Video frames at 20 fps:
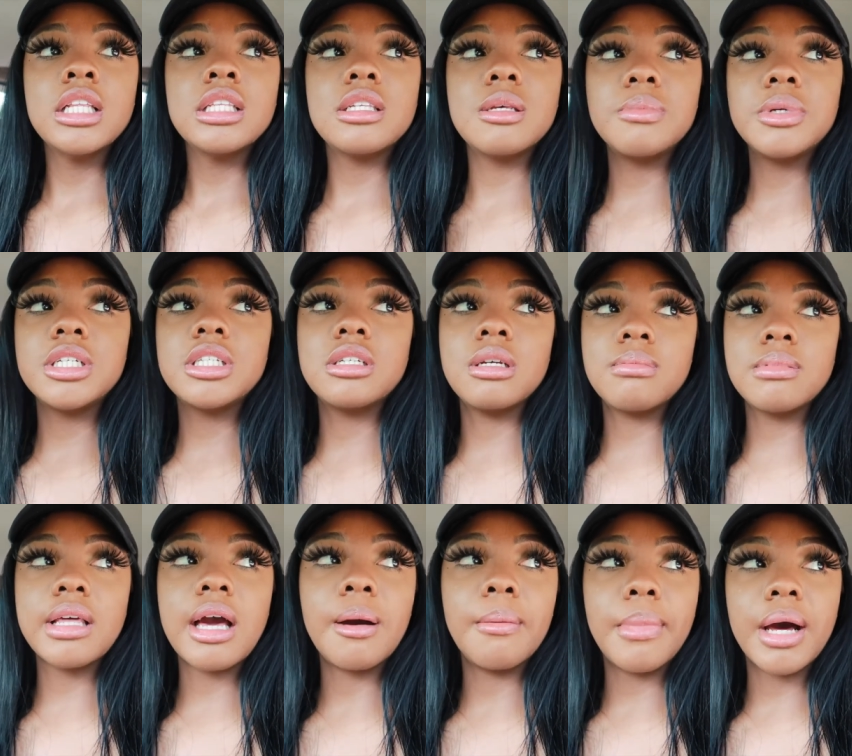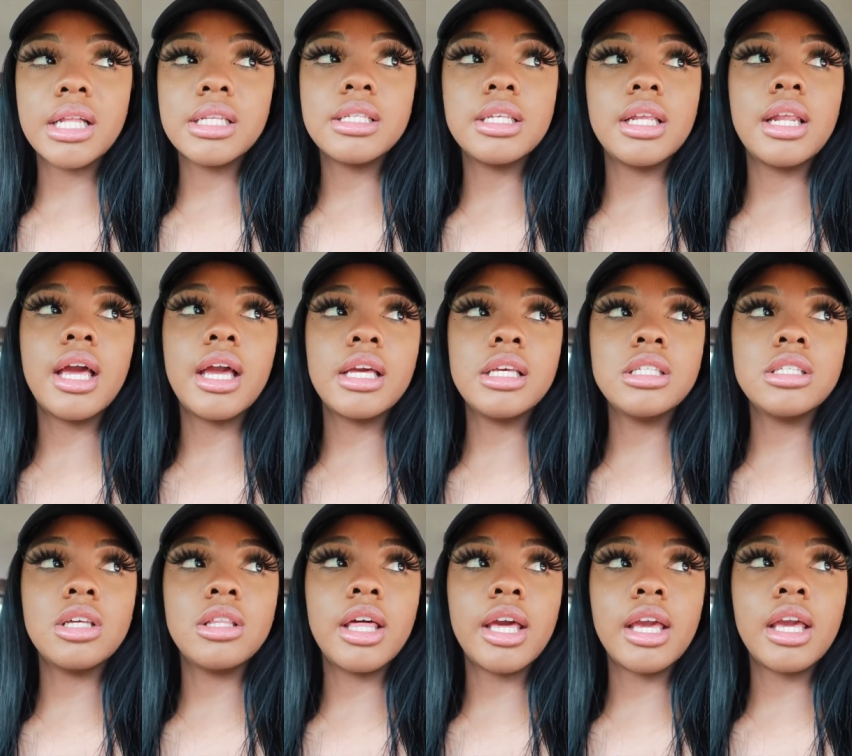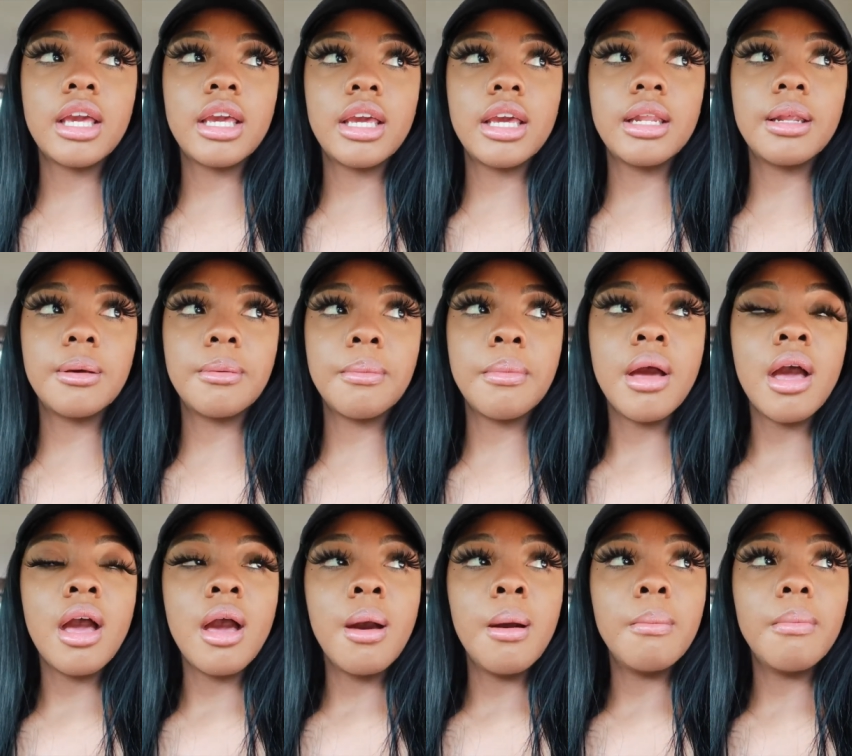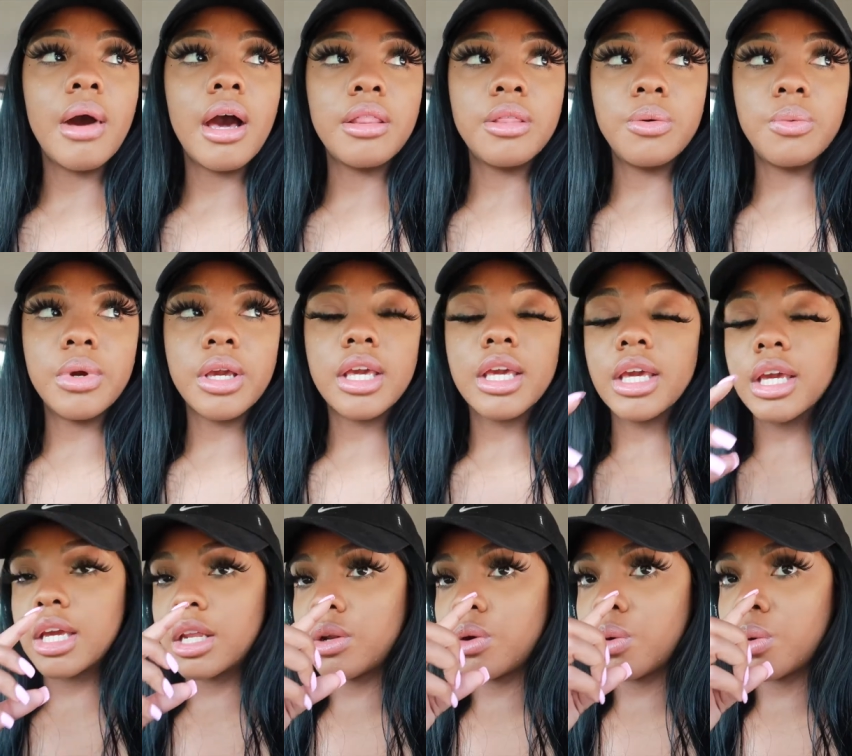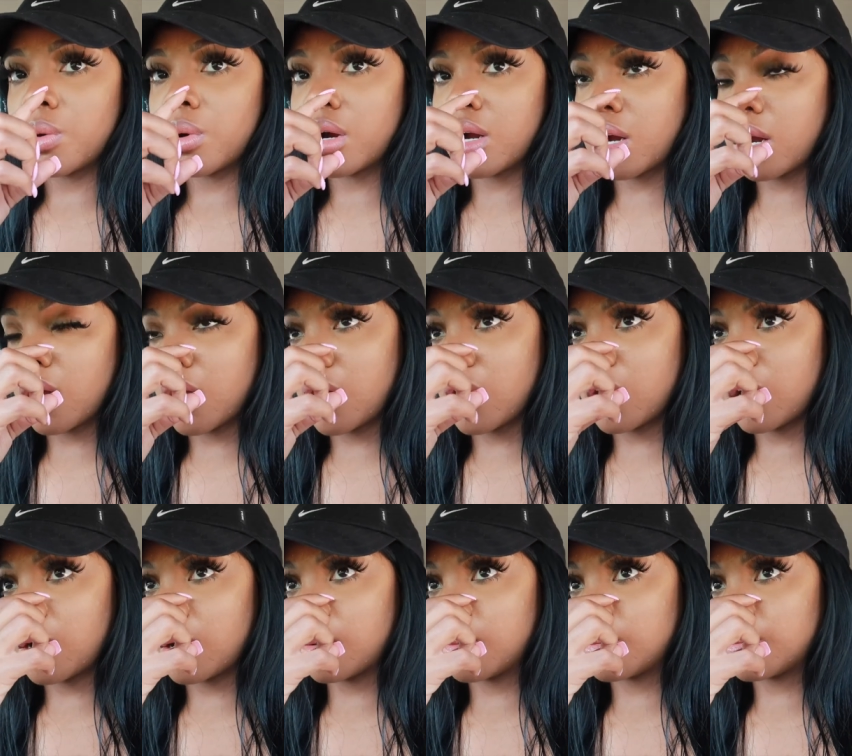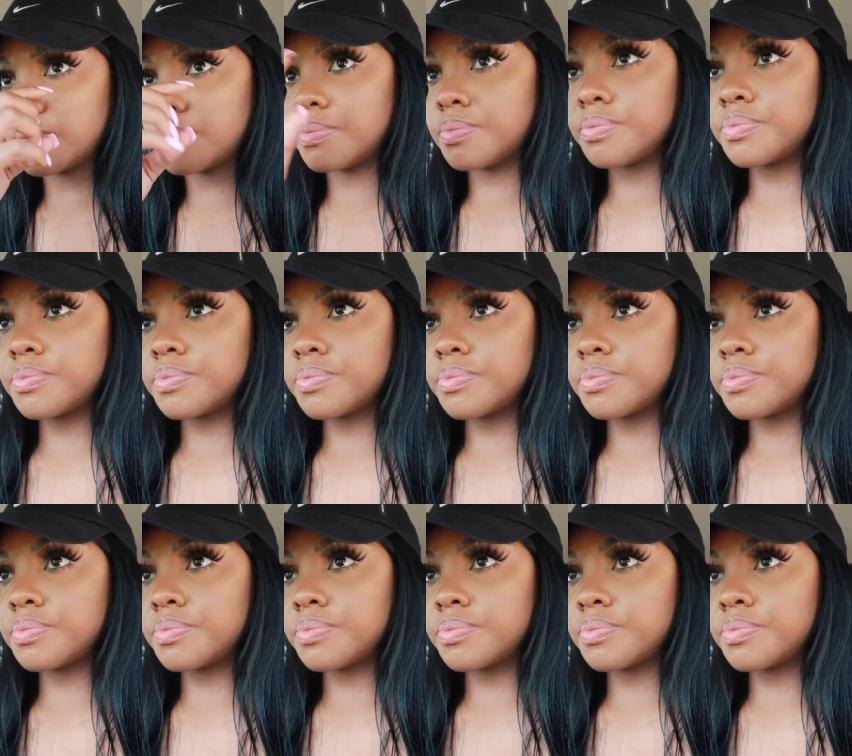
to be shipped out by today so they can get them by the weekend or um,